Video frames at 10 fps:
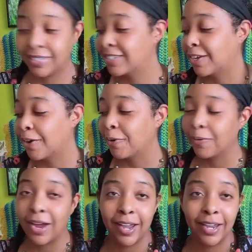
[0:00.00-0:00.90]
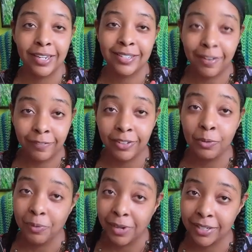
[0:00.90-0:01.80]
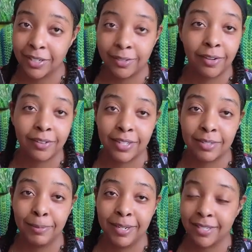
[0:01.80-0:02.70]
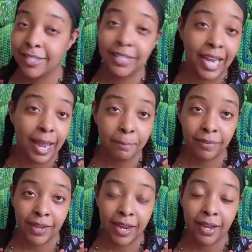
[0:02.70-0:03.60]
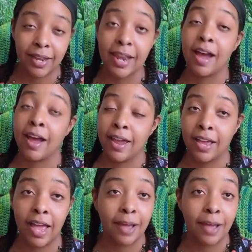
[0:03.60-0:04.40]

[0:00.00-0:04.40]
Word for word: So I definitely want to start this because it's a camper van and I